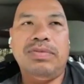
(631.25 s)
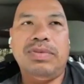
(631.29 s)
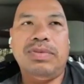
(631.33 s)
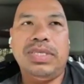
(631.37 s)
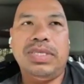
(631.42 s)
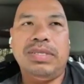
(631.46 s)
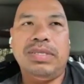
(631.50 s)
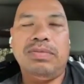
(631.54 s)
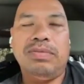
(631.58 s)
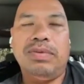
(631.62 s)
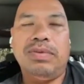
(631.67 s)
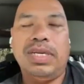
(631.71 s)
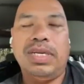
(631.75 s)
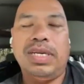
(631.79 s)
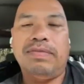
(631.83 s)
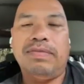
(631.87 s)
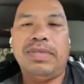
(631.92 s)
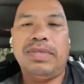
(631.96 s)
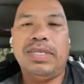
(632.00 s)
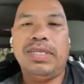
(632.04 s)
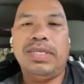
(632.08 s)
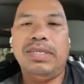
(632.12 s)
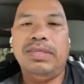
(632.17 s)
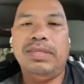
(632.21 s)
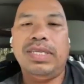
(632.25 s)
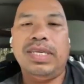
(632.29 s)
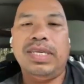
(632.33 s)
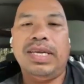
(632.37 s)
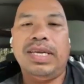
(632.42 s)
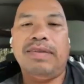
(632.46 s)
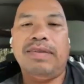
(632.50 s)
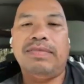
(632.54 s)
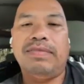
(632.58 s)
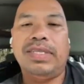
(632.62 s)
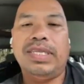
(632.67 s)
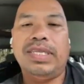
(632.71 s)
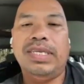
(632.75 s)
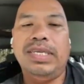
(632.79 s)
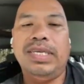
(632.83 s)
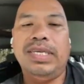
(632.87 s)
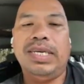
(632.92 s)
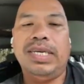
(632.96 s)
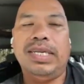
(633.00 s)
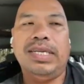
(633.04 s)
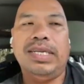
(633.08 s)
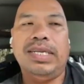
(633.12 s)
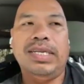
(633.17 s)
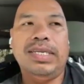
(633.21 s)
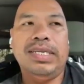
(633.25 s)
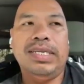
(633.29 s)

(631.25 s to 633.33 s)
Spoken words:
we whatever, did everything and